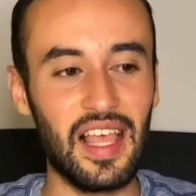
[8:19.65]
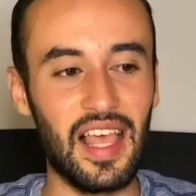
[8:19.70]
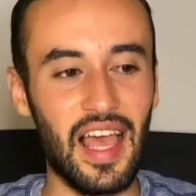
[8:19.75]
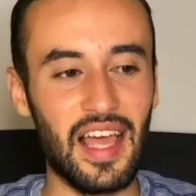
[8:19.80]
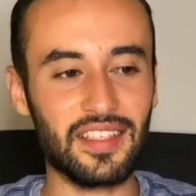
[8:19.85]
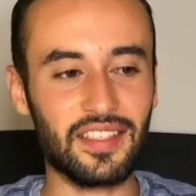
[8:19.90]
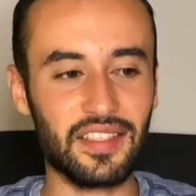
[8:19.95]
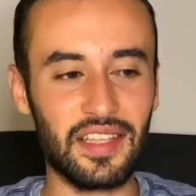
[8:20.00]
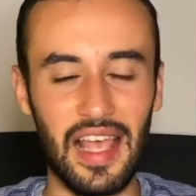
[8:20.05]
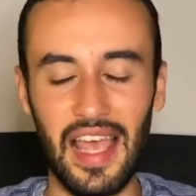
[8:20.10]

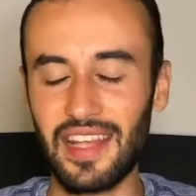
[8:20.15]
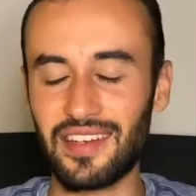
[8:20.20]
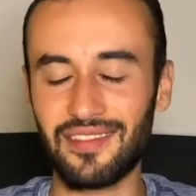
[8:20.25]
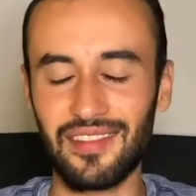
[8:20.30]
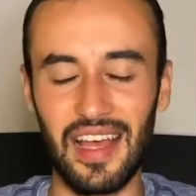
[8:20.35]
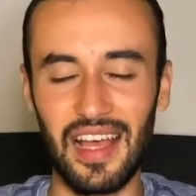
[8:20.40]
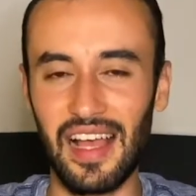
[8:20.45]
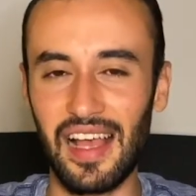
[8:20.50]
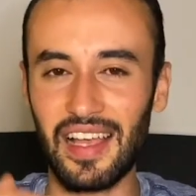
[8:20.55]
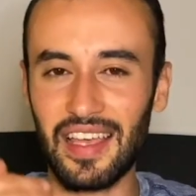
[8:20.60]
And
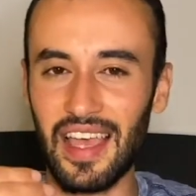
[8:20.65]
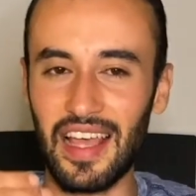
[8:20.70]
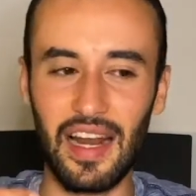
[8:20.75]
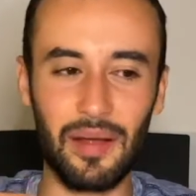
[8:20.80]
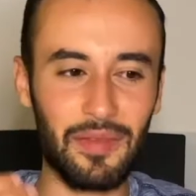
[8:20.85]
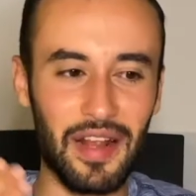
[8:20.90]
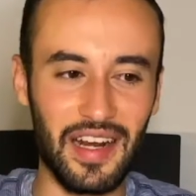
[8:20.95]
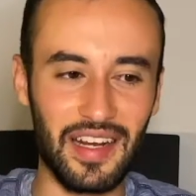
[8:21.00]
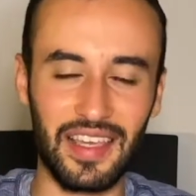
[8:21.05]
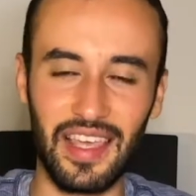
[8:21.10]
again,
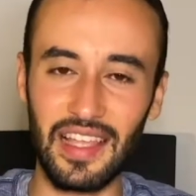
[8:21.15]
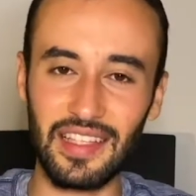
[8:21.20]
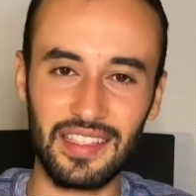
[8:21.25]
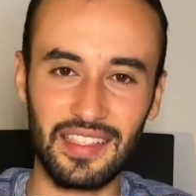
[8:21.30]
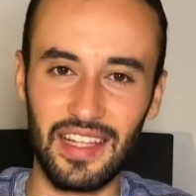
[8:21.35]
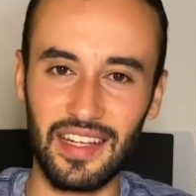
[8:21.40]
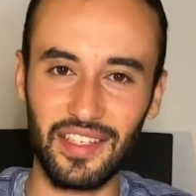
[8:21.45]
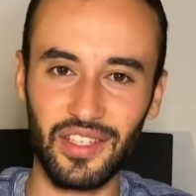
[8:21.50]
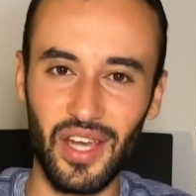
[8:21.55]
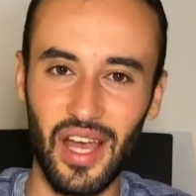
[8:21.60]
I'm not against
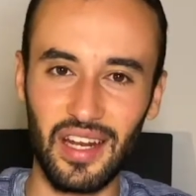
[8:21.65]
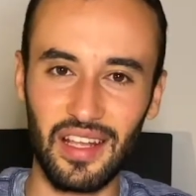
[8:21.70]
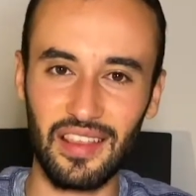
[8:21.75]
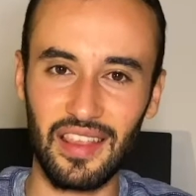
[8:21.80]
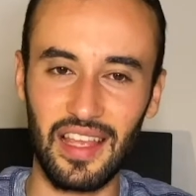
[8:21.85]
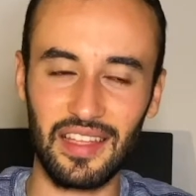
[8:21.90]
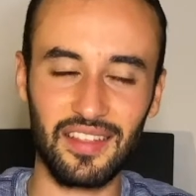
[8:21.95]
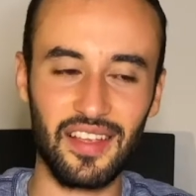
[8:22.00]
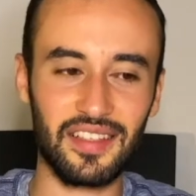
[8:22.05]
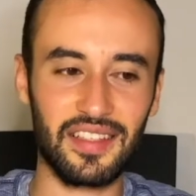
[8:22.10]
any shadchan
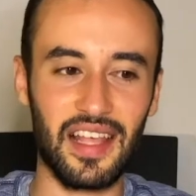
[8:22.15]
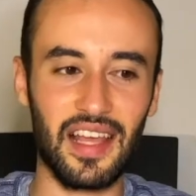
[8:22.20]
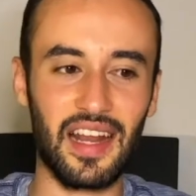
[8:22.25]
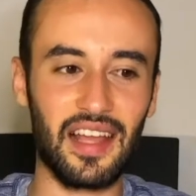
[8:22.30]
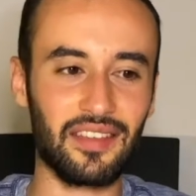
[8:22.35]
that does that.